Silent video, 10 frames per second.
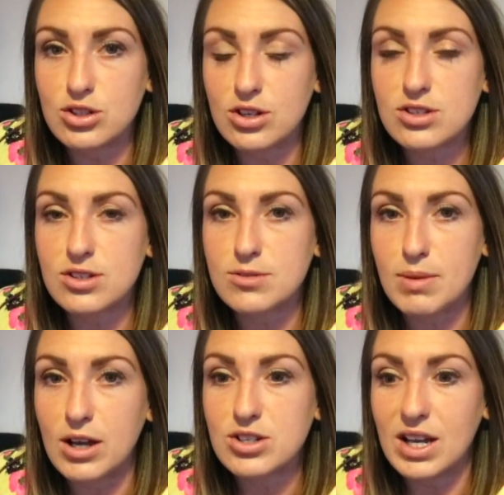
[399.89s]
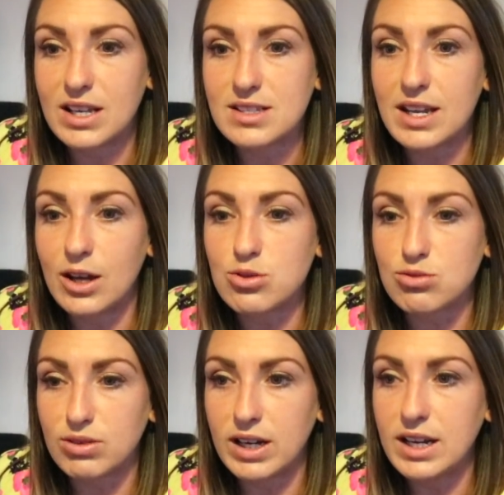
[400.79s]
just as much as the actual
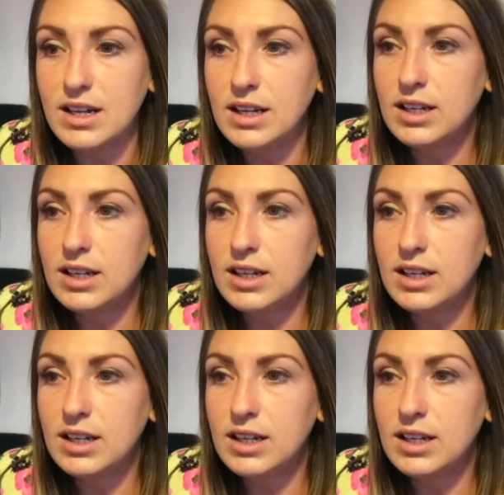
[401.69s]
running.